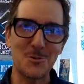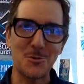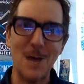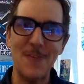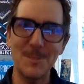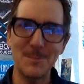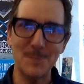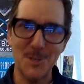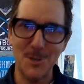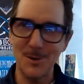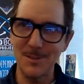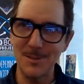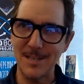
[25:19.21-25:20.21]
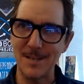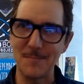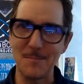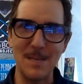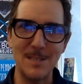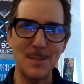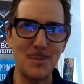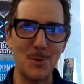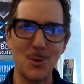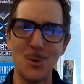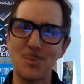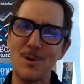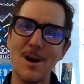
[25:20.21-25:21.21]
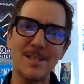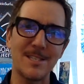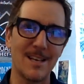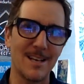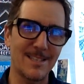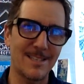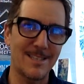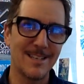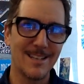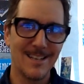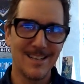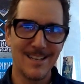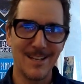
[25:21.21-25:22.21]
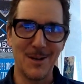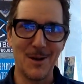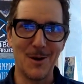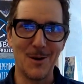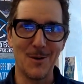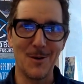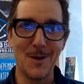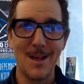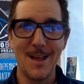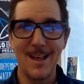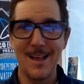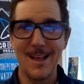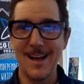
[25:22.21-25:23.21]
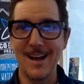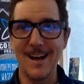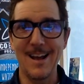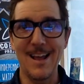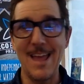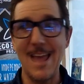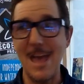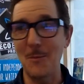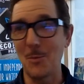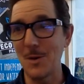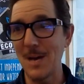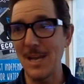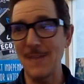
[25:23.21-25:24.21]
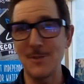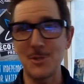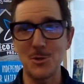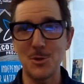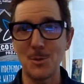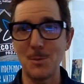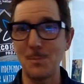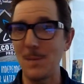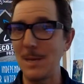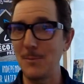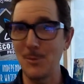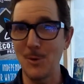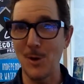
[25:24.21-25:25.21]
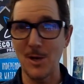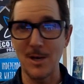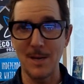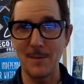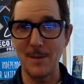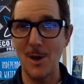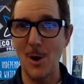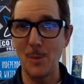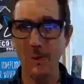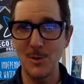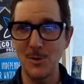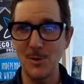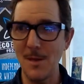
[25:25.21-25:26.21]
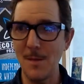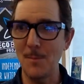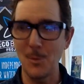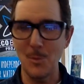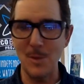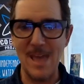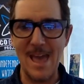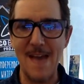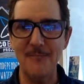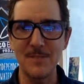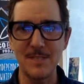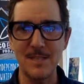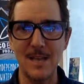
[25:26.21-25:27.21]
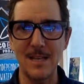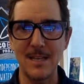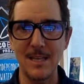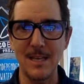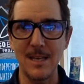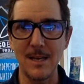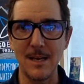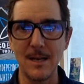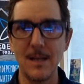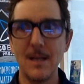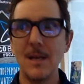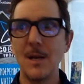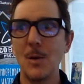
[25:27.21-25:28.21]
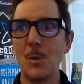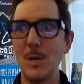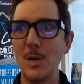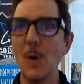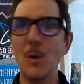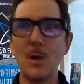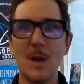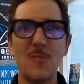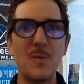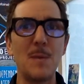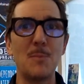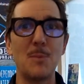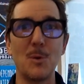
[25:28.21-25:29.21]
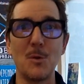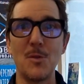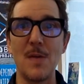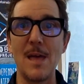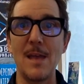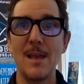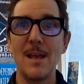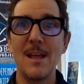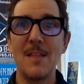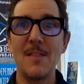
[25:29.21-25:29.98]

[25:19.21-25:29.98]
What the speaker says: try these materials that could mess up your whole process, and we're not even sure people are going to be open to them, but we have this idea. We know enough people that